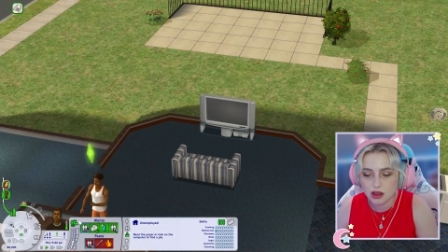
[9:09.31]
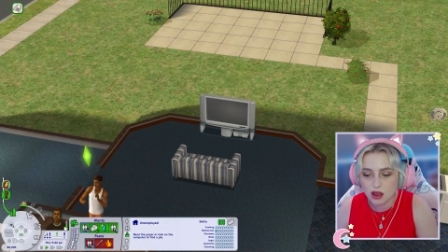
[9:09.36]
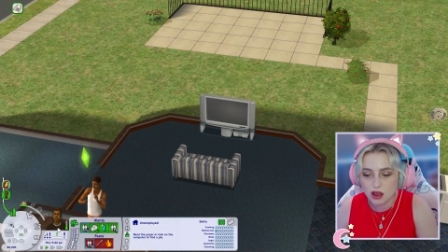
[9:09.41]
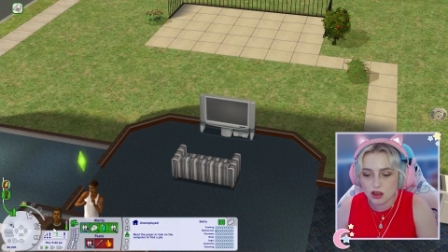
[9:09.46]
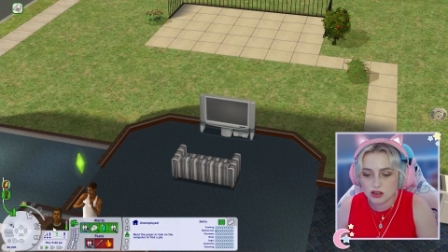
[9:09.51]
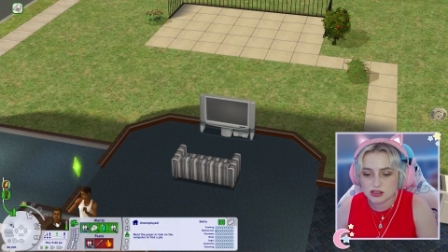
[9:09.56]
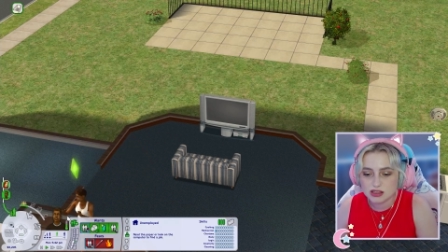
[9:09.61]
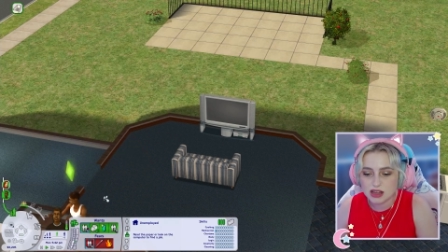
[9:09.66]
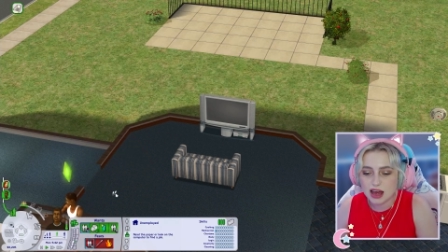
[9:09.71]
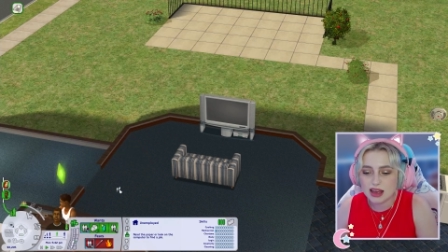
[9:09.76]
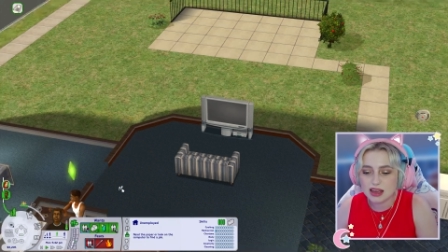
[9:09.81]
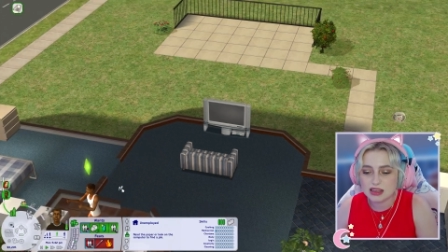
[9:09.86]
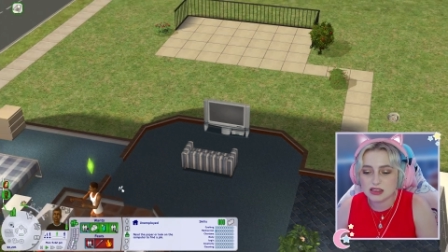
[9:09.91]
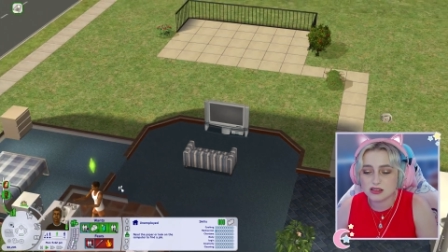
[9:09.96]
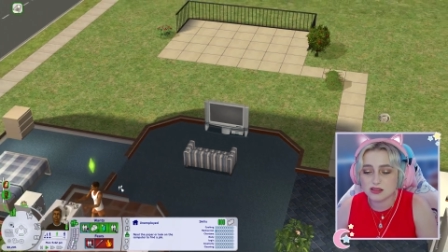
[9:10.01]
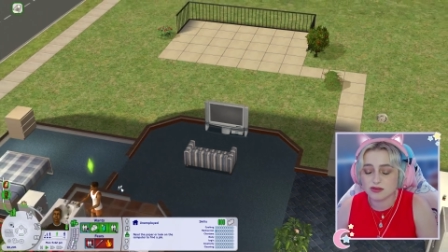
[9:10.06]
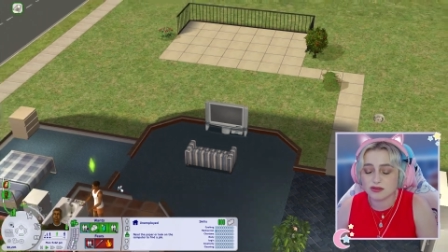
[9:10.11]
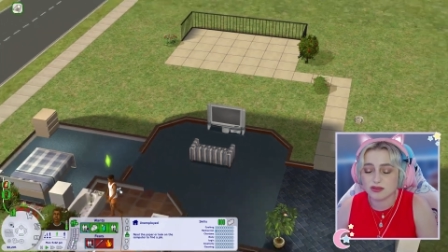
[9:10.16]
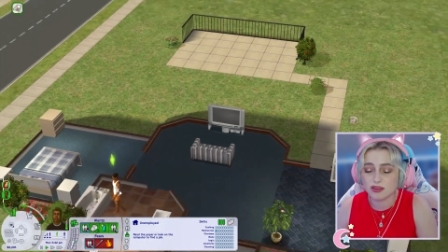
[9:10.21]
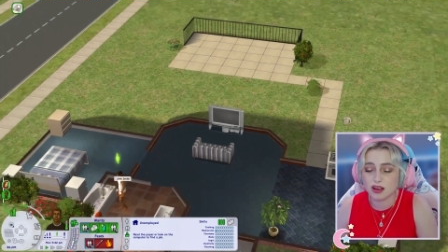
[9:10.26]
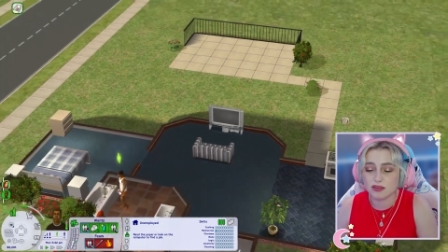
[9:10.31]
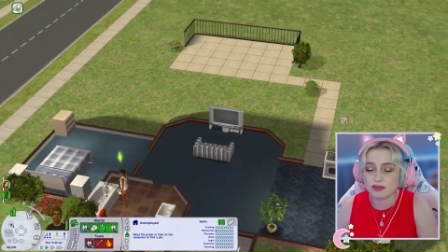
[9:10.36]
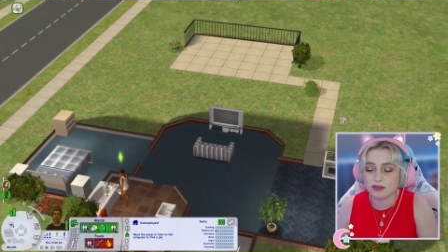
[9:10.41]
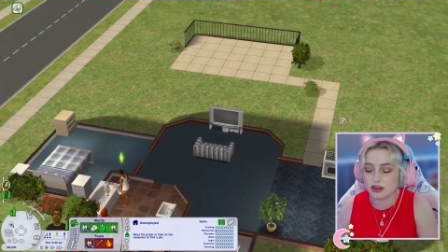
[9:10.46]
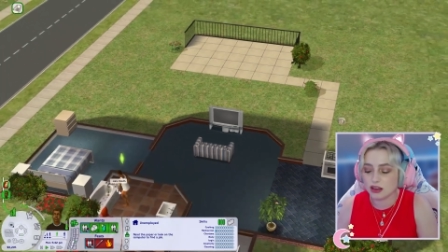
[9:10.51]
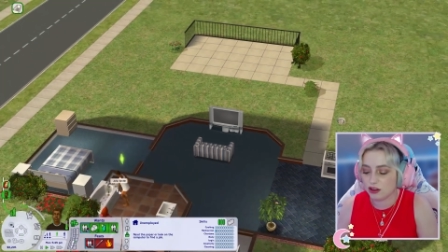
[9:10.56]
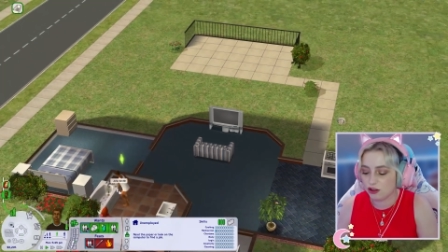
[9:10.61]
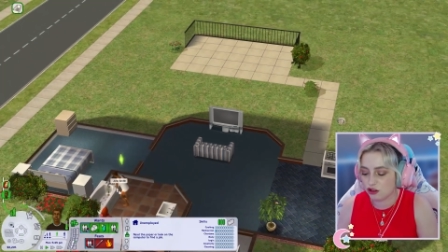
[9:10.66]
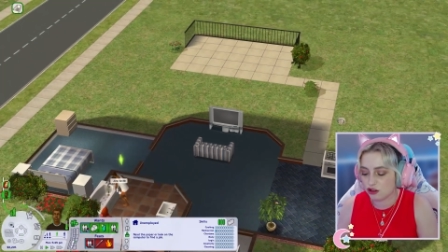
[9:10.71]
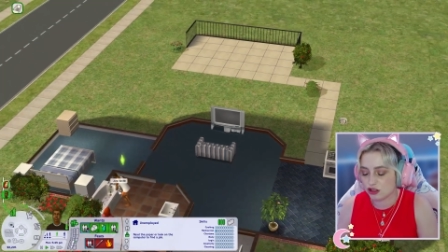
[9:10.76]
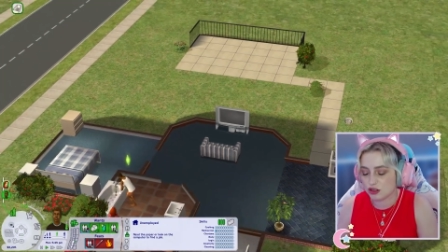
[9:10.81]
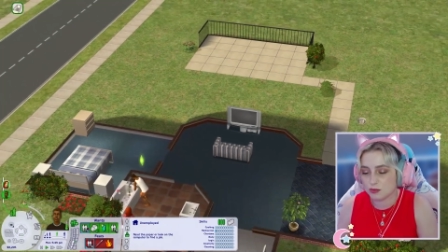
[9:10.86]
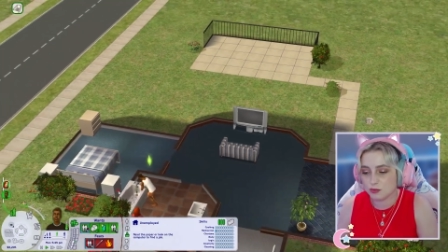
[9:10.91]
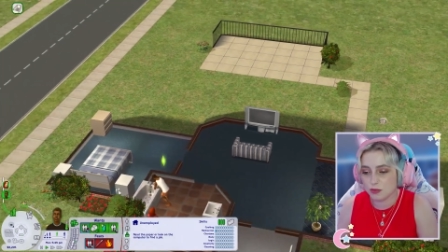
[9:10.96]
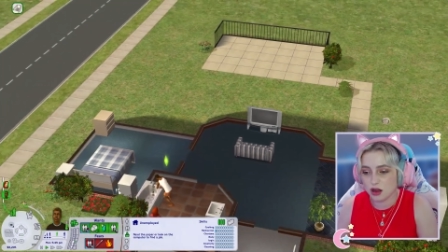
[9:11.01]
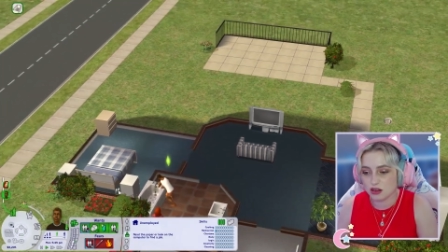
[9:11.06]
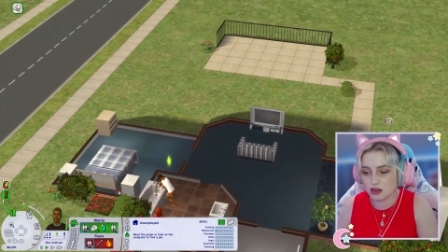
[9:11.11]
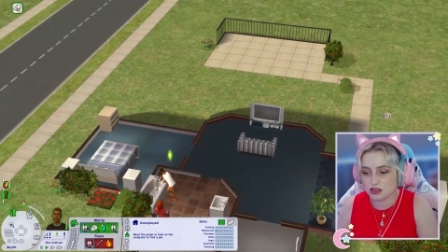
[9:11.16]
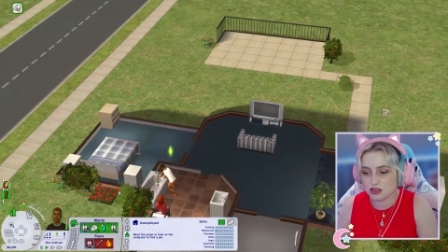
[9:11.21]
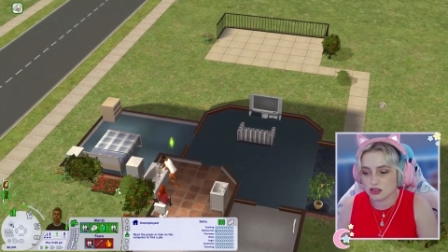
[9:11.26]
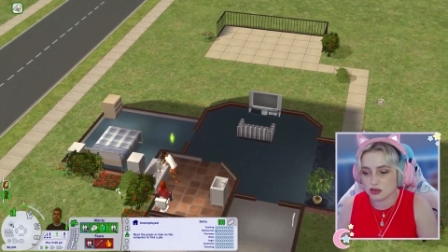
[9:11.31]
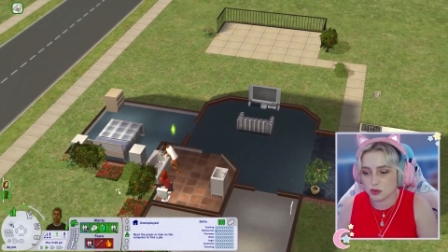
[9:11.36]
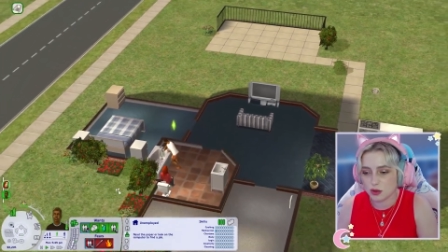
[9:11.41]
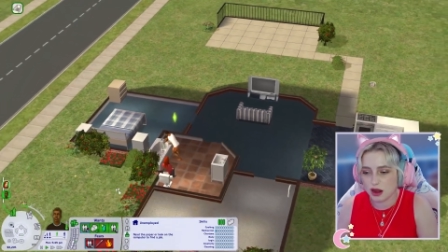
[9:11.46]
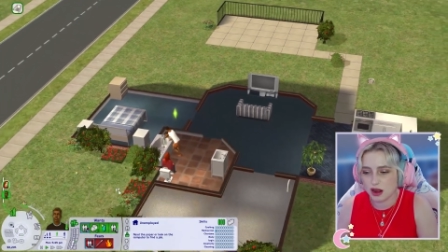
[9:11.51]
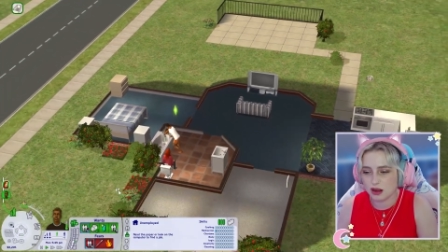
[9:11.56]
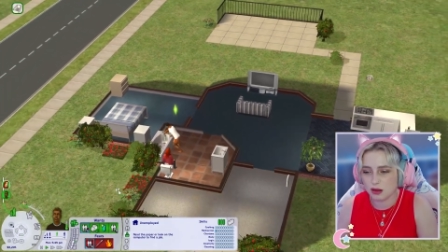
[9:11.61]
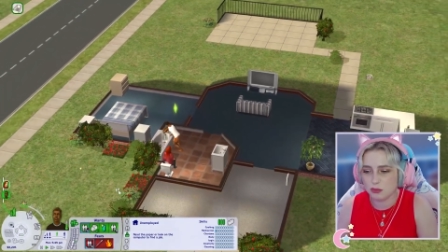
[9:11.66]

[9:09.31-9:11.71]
So that is a really good mod as well,